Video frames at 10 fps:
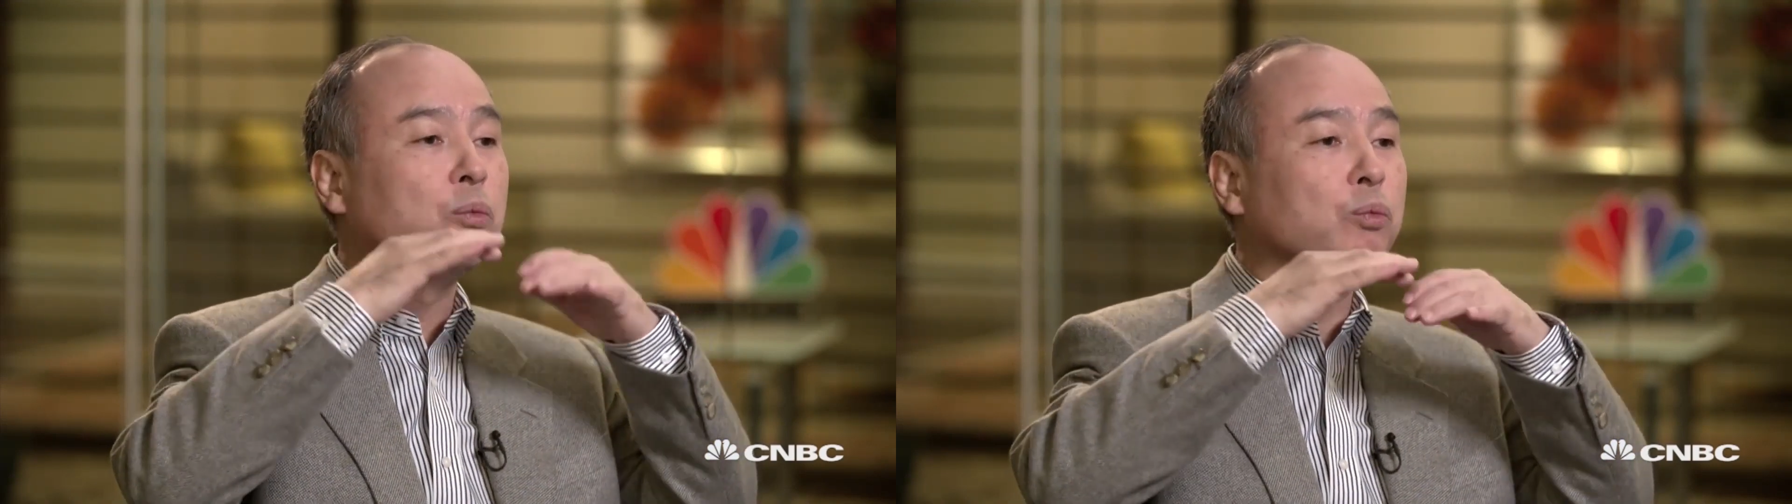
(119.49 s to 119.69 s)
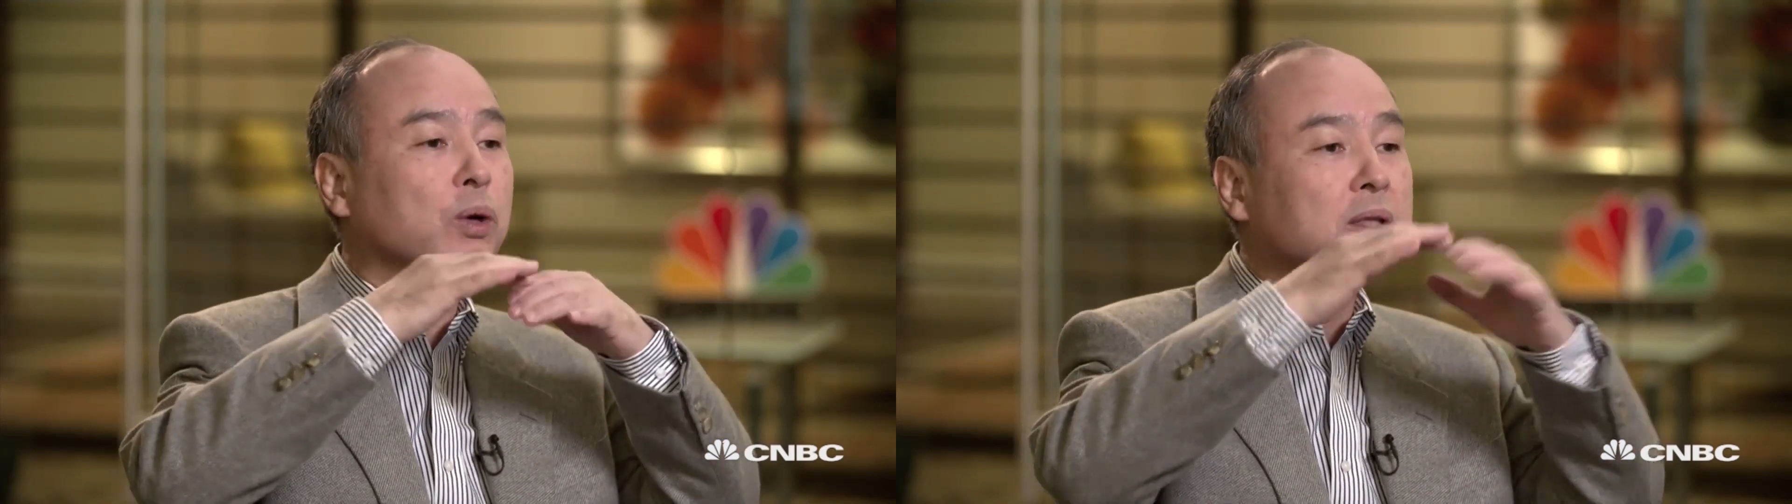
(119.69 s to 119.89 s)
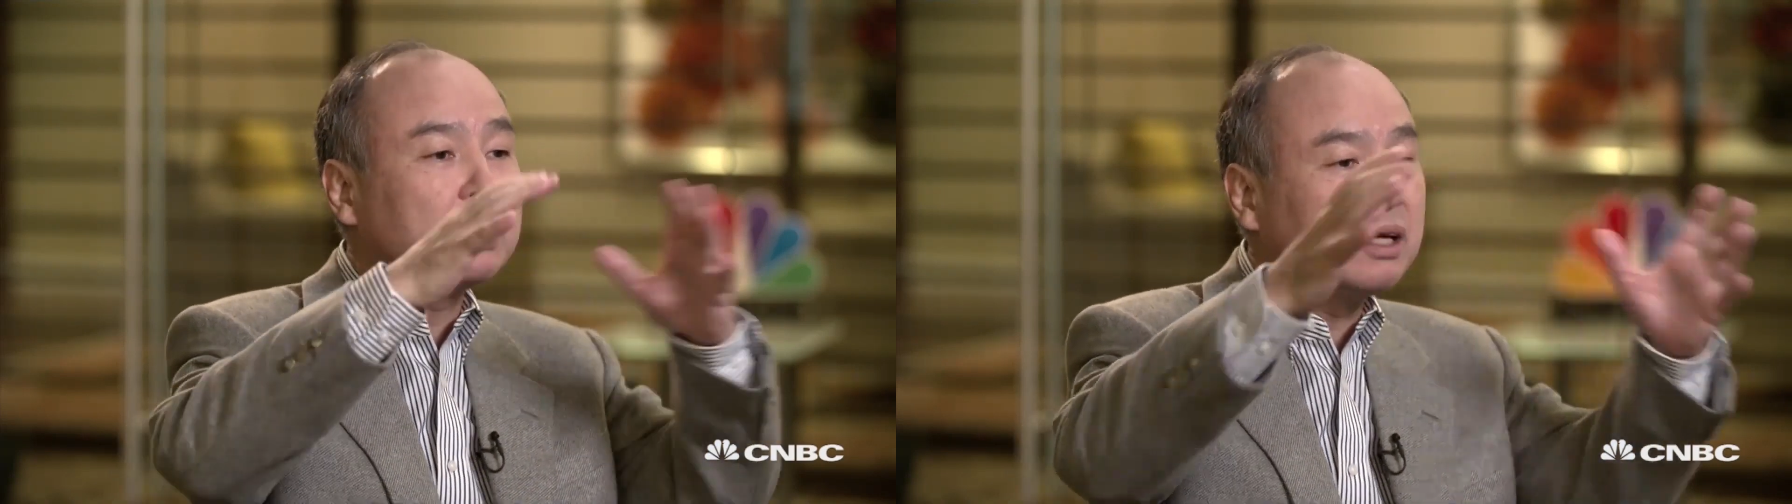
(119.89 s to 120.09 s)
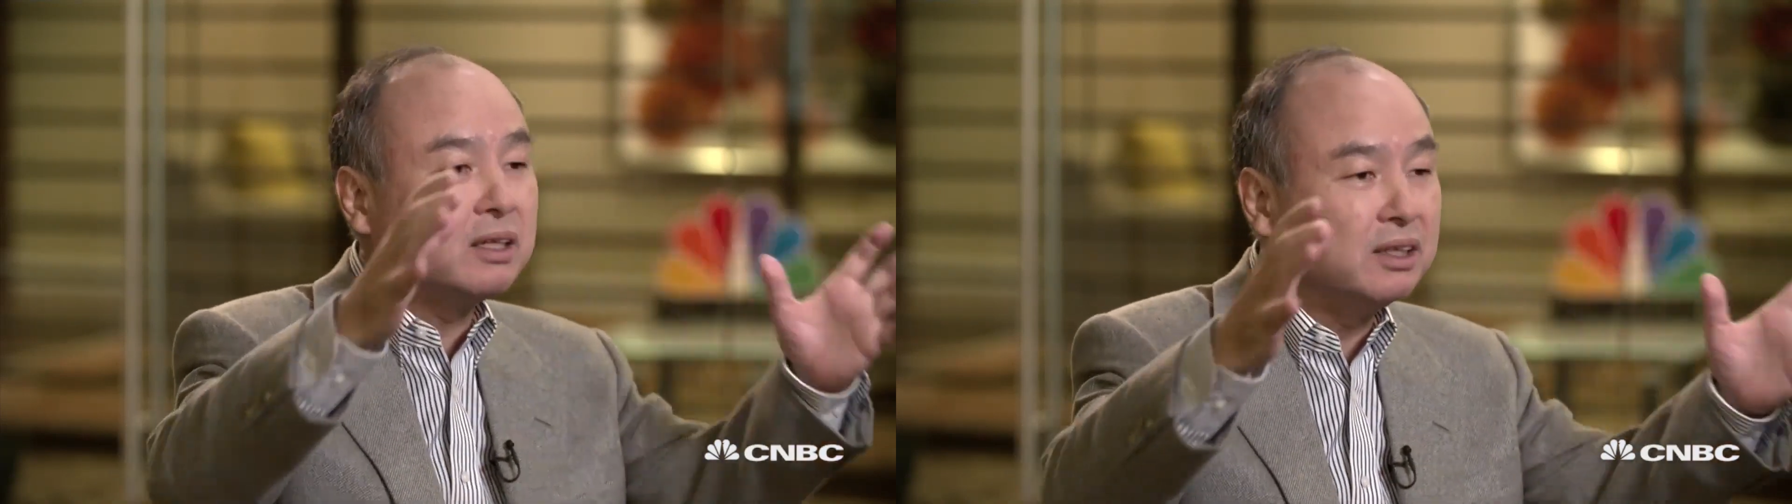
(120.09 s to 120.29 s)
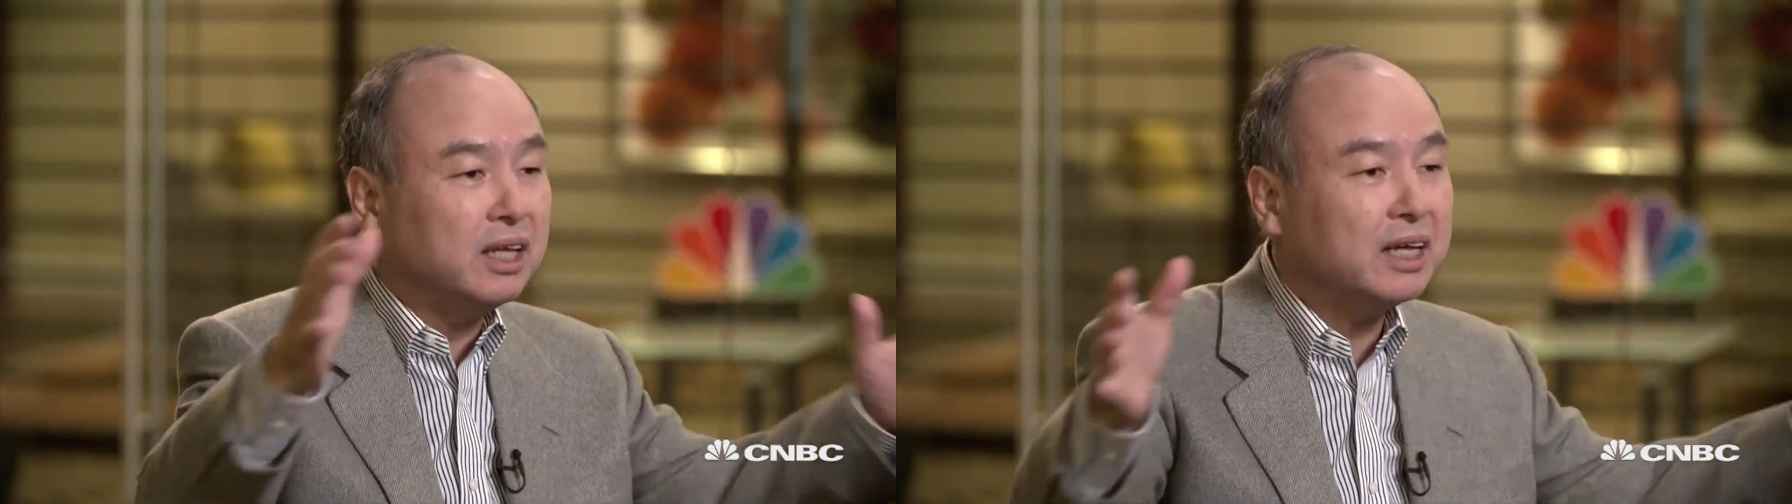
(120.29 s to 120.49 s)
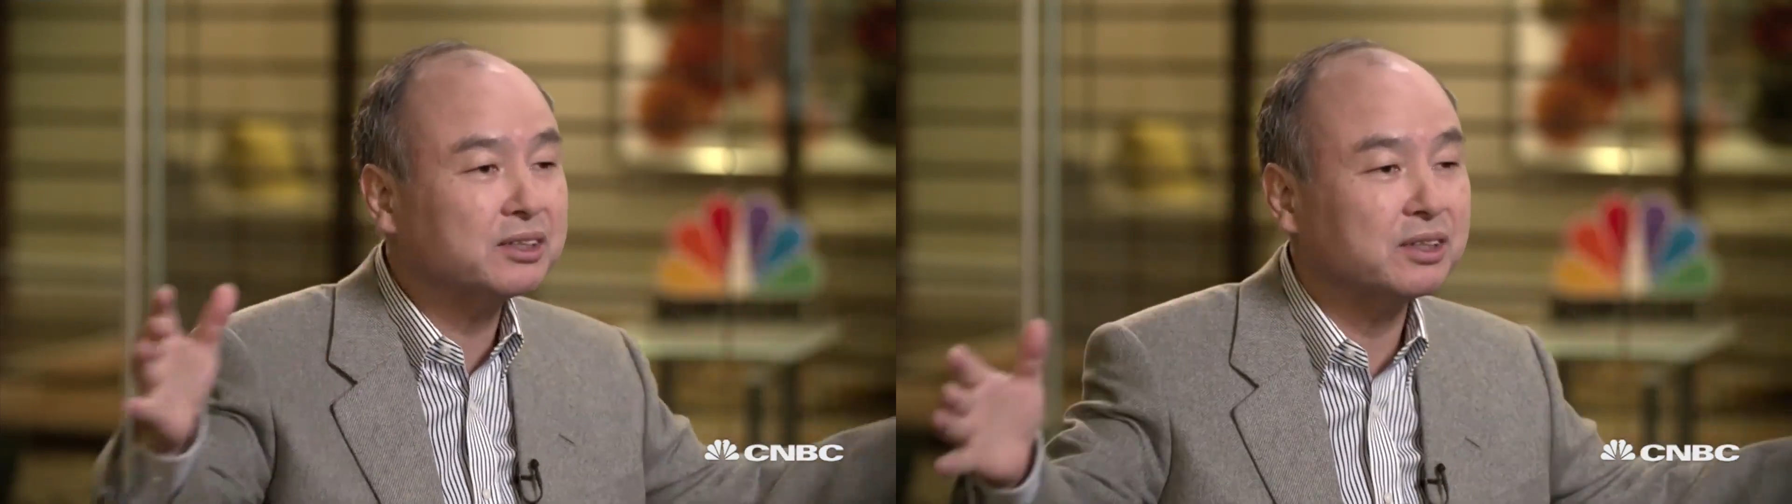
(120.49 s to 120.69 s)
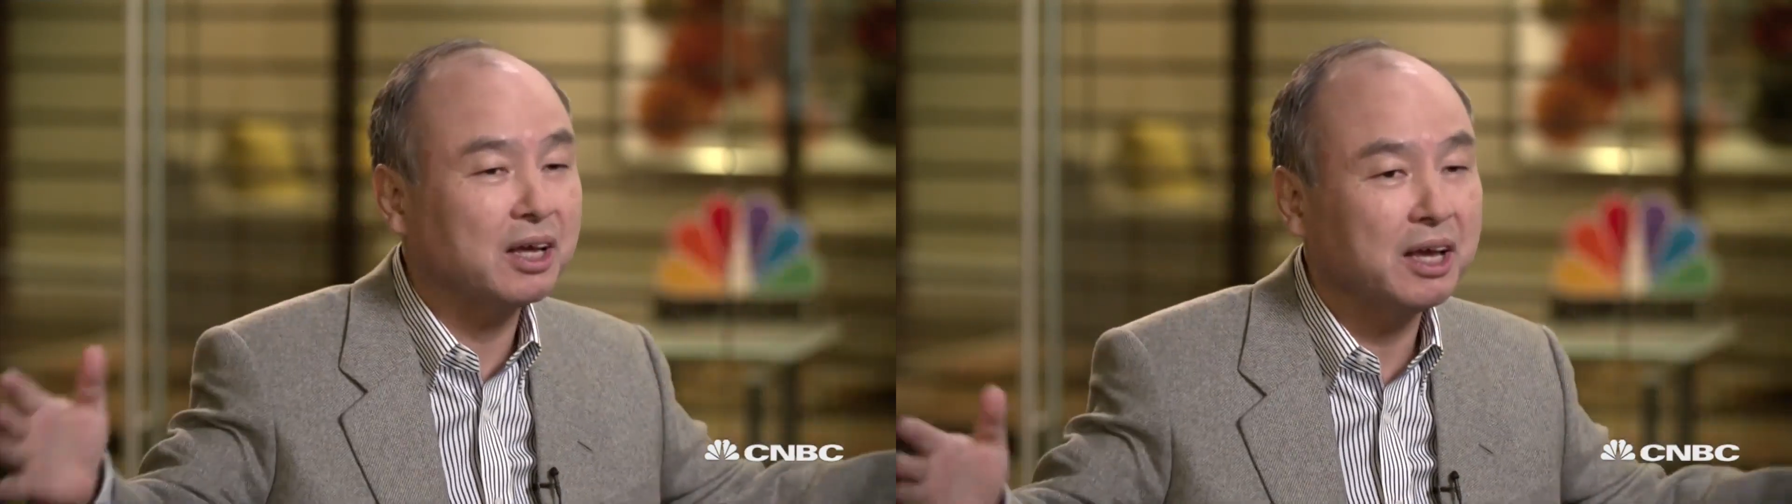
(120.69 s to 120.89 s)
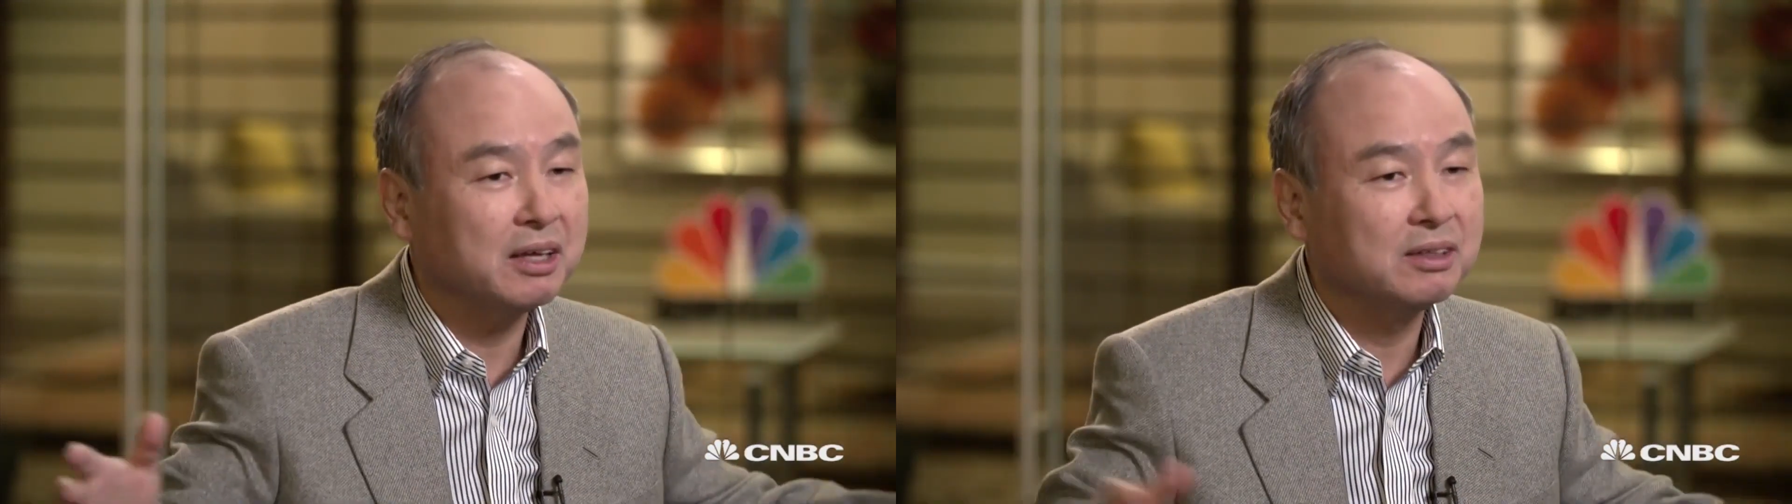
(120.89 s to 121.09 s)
what next,